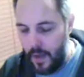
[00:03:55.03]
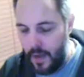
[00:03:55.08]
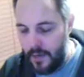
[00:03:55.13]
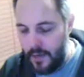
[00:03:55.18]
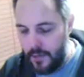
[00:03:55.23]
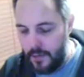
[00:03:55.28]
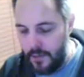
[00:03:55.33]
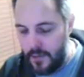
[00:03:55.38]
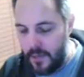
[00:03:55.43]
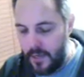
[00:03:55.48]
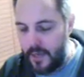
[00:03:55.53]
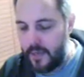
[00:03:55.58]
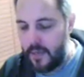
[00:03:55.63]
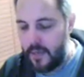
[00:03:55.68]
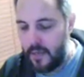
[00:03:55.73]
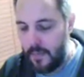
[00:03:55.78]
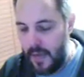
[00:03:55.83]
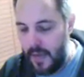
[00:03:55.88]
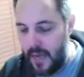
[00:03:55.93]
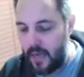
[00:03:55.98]
I do
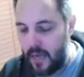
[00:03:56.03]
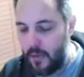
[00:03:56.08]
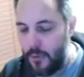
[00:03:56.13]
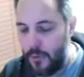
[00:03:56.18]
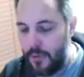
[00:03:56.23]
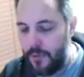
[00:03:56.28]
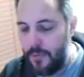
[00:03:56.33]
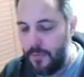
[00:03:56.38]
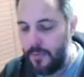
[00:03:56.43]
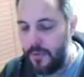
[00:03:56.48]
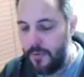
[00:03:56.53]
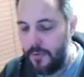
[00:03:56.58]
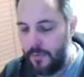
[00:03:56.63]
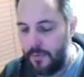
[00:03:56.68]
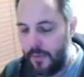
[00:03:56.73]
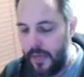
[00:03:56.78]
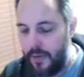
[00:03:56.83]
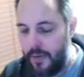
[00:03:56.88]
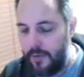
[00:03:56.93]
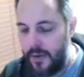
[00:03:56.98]
taste the tobacco
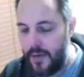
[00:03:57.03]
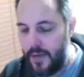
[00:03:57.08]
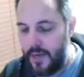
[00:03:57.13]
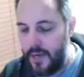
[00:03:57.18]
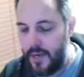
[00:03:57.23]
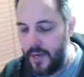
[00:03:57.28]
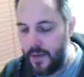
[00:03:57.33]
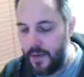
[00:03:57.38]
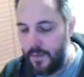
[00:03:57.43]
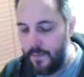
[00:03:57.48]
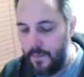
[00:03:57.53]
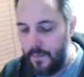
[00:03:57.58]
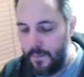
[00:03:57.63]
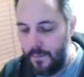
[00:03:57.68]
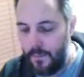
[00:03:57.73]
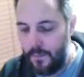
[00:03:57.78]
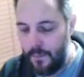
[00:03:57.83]
flavor in here.